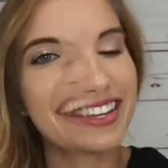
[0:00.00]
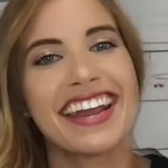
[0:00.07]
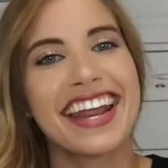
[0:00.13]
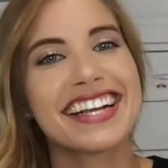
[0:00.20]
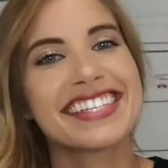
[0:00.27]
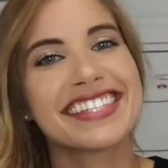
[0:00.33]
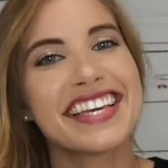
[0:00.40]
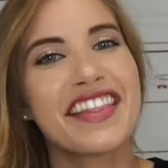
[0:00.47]

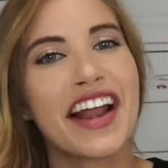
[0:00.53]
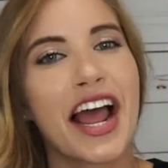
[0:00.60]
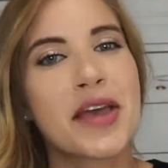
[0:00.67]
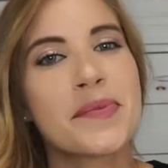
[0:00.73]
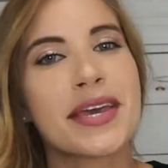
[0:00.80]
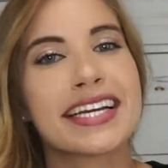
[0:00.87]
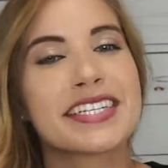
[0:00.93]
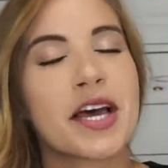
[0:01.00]
Next thing that
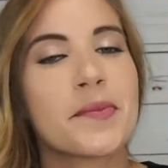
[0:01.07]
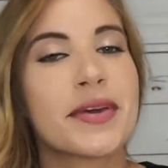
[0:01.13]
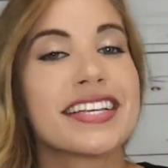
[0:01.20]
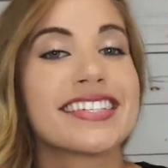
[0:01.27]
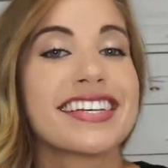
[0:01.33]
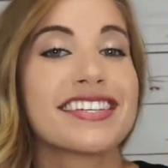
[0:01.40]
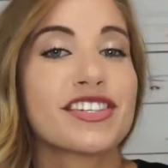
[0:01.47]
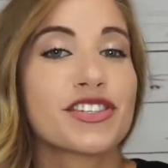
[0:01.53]
I picked up
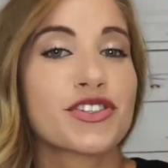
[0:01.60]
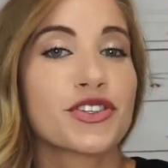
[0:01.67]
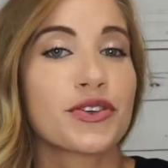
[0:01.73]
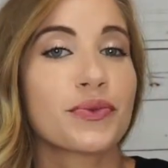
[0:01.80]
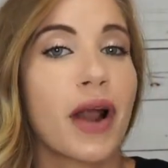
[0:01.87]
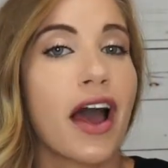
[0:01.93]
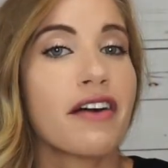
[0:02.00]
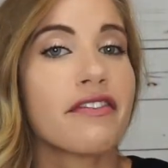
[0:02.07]
is this
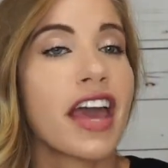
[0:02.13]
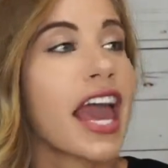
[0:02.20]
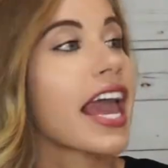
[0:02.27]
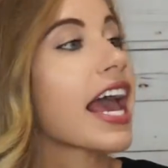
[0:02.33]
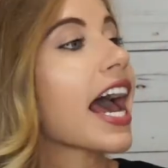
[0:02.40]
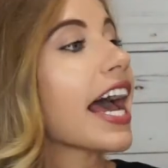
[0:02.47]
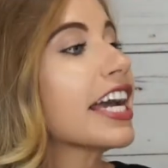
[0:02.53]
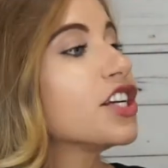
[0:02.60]

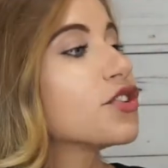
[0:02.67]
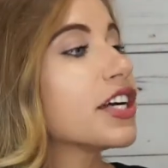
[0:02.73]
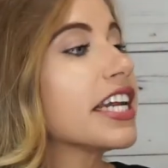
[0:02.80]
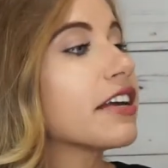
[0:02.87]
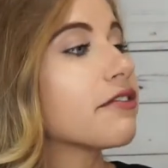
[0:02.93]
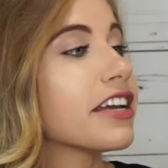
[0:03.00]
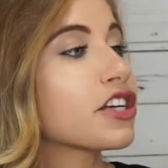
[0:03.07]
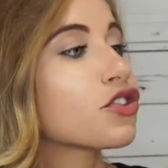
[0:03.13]
CeraVe
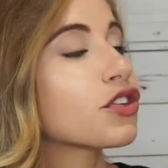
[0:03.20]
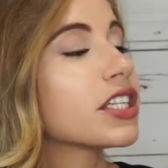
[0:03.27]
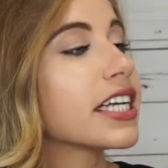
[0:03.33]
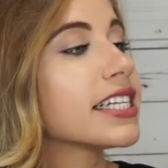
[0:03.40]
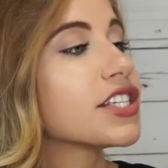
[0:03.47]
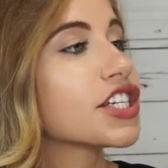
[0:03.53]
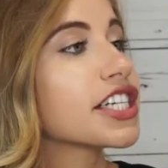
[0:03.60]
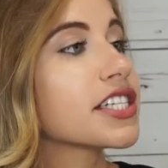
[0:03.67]
Hydrating Facial
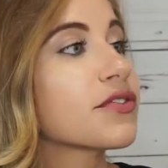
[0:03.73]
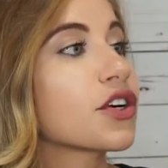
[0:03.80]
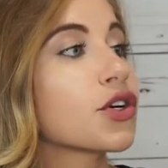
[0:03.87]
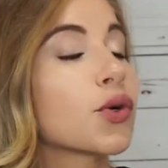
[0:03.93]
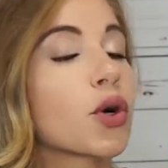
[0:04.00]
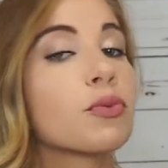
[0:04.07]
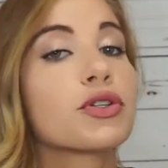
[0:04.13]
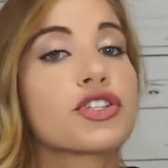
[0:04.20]
Cleanser. It's for
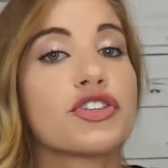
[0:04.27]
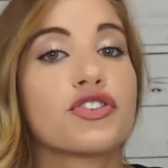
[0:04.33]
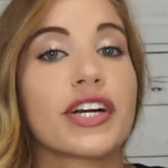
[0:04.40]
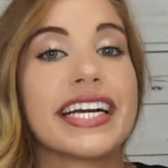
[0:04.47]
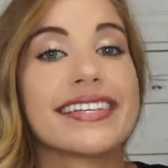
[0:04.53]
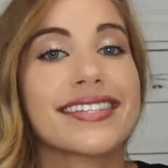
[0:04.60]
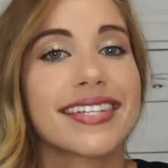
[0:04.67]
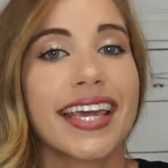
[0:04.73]
normal to
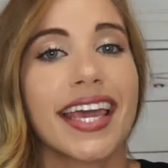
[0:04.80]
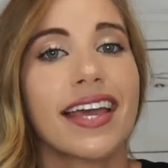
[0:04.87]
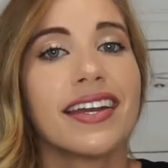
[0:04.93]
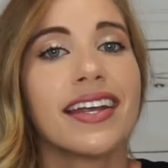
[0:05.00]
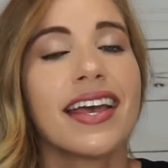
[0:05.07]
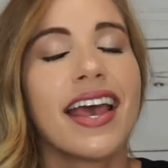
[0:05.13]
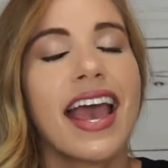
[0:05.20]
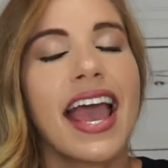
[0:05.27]
dry
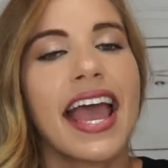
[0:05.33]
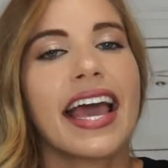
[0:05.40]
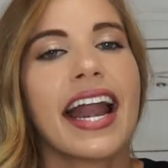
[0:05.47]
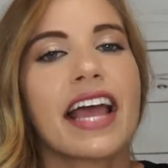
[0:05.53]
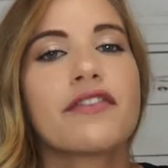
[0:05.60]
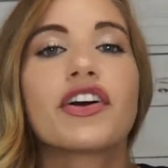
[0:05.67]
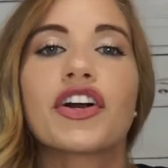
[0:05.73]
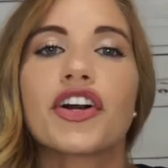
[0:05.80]
skin. And
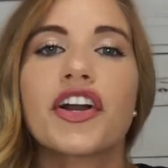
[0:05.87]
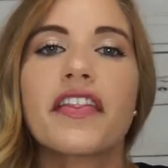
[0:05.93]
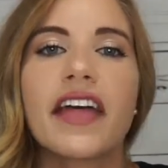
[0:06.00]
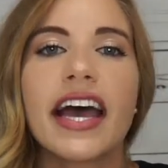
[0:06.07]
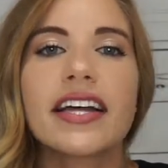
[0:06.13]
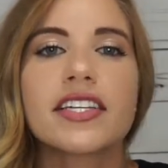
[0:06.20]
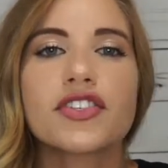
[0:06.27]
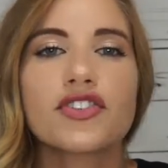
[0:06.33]
I've heard
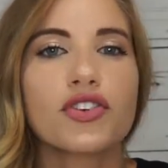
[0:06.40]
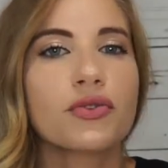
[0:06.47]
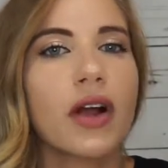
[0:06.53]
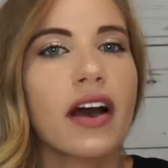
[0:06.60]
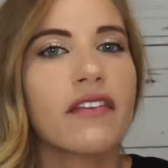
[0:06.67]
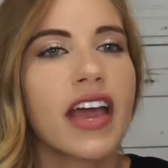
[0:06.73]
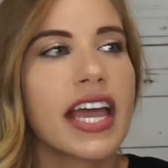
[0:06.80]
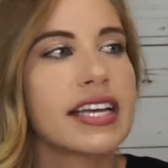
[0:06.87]
that
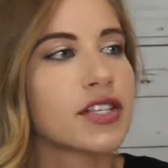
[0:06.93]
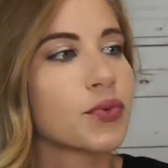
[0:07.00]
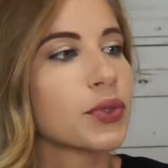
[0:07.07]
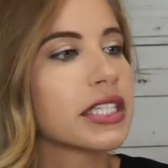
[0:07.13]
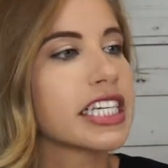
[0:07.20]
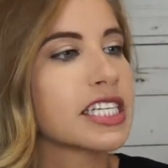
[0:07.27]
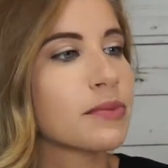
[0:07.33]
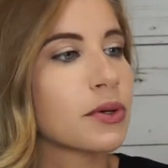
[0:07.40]
CeraVe is
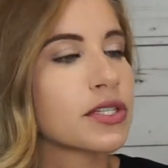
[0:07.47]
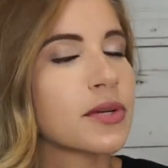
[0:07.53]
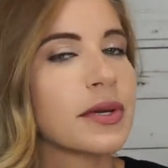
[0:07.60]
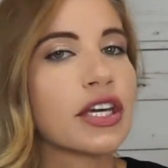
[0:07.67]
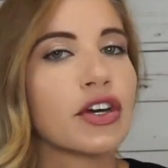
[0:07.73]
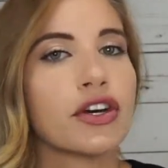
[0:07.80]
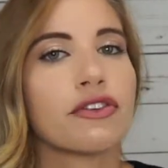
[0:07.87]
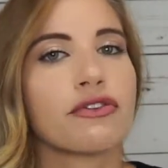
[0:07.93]
really supposed to
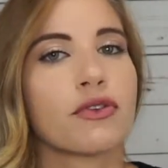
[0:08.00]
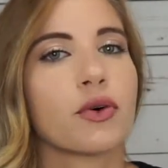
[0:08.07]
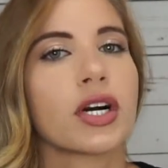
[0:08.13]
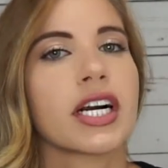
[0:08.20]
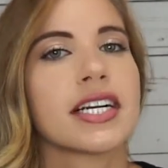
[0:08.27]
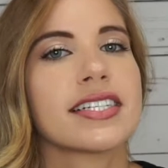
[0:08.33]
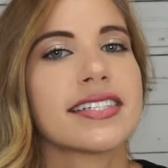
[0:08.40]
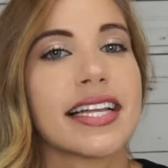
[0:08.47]
be good
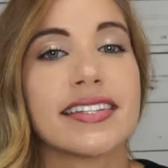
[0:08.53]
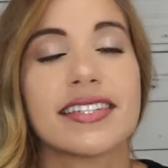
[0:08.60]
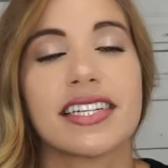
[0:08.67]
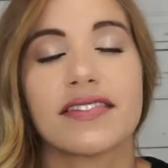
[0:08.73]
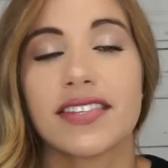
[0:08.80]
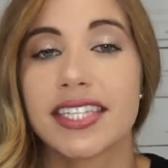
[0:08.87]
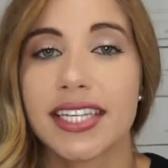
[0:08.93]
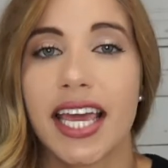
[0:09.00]
for
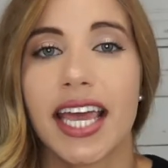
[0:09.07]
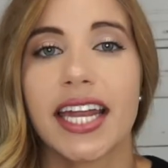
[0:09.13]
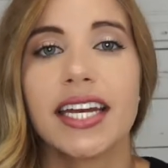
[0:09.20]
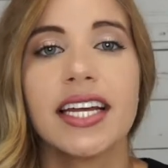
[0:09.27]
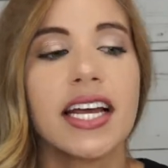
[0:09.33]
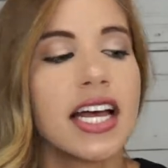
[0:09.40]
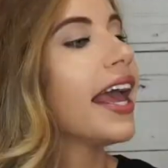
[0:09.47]
sensitive skin.